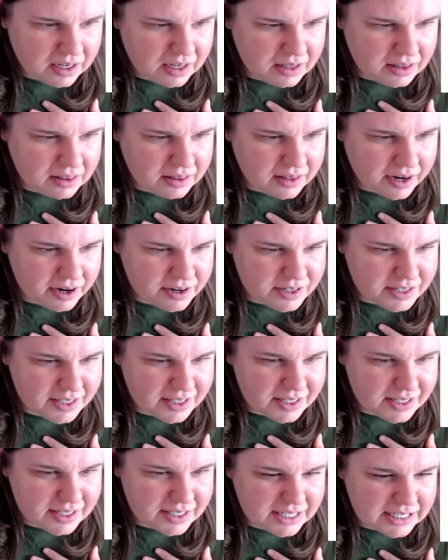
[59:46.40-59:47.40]
There's
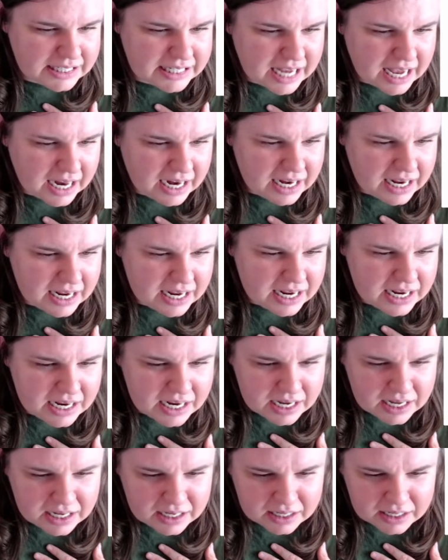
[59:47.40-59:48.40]
the
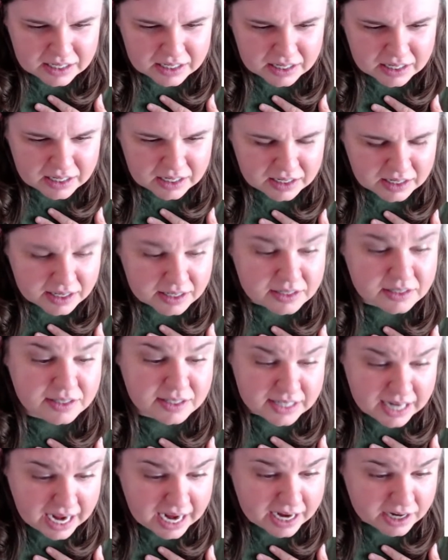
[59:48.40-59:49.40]
study. It's
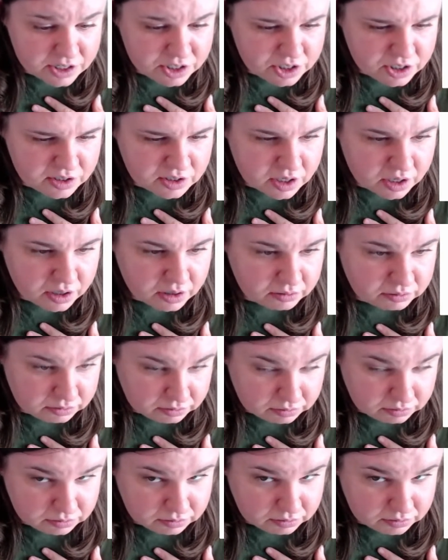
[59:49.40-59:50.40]
staged, so
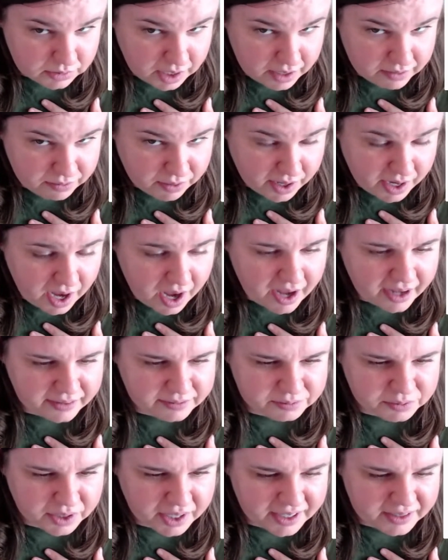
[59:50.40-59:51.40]
FYI,
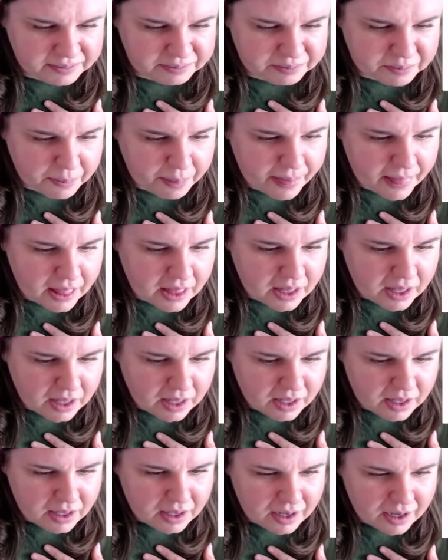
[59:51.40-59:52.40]
right?
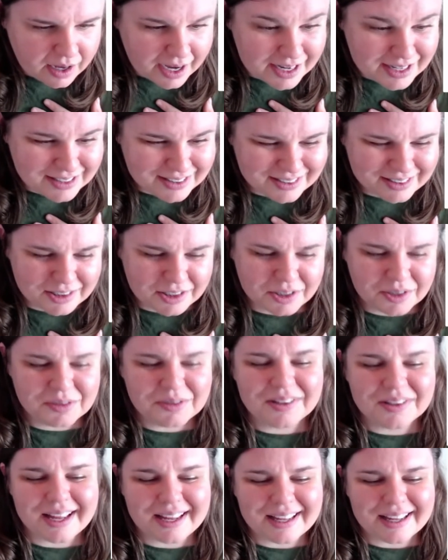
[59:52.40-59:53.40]
I do
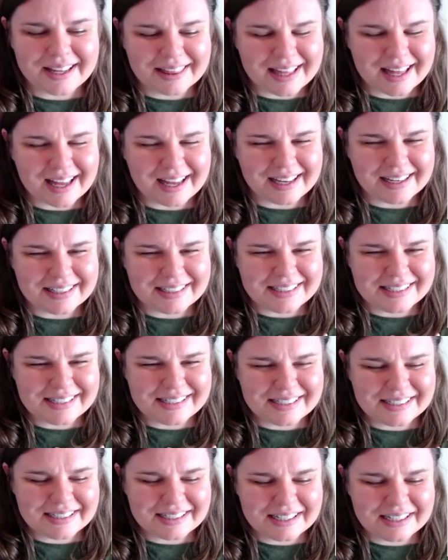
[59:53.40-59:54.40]
like that.
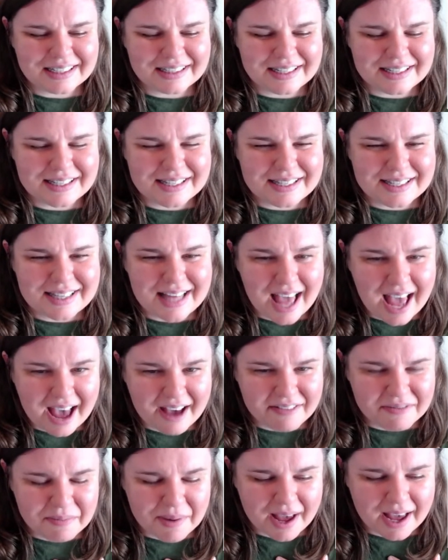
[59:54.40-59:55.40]
This is the
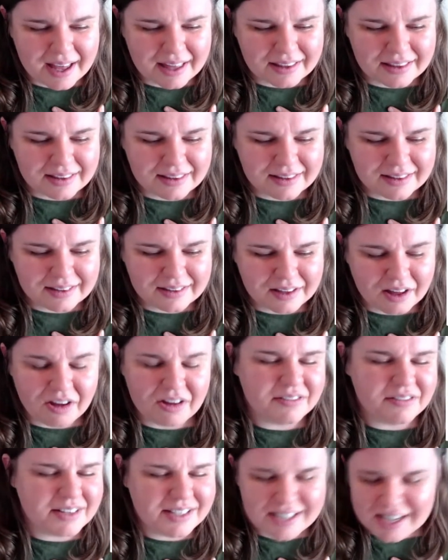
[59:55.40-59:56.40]
half bath. All
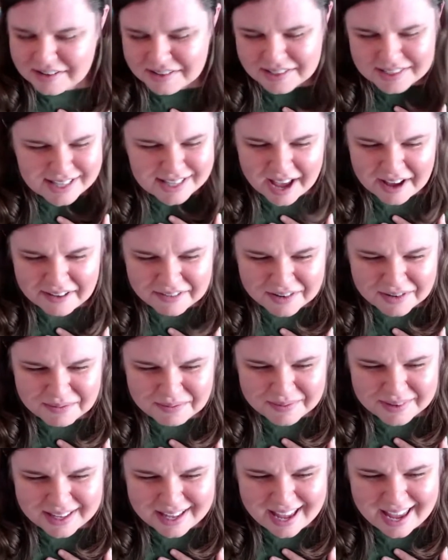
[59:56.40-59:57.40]
these houses have them,
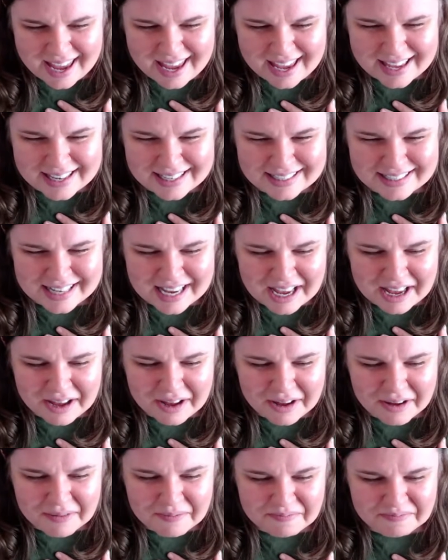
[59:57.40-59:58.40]
and,
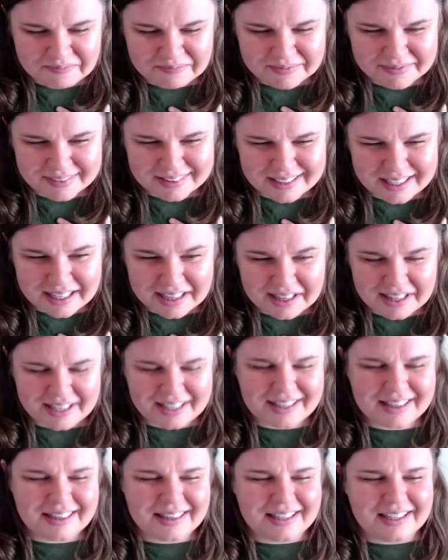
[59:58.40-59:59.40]
I
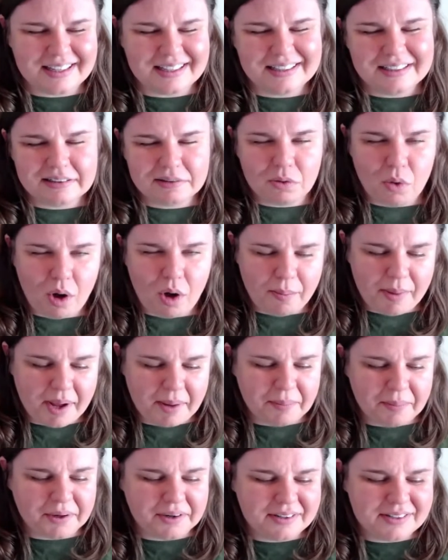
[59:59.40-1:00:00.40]
like the
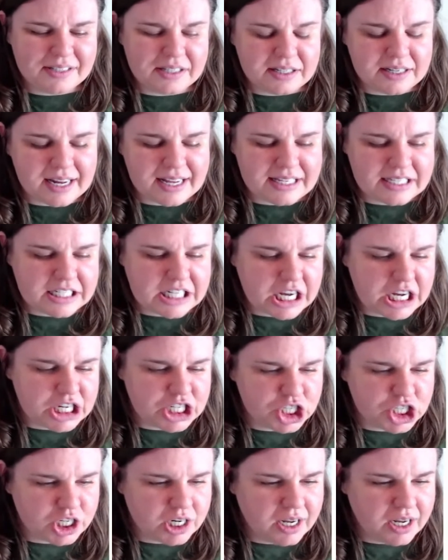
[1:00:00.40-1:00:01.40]
wallpaper. It's a nice
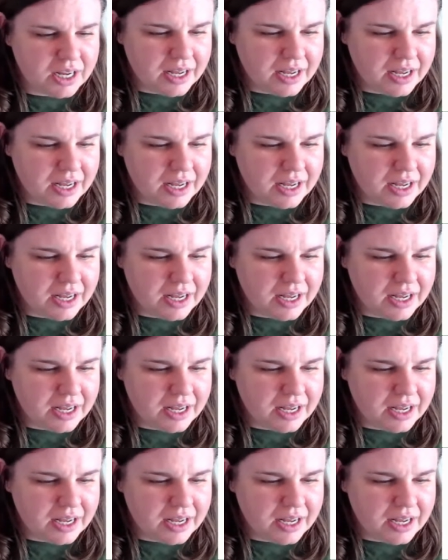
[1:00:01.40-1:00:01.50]
touch.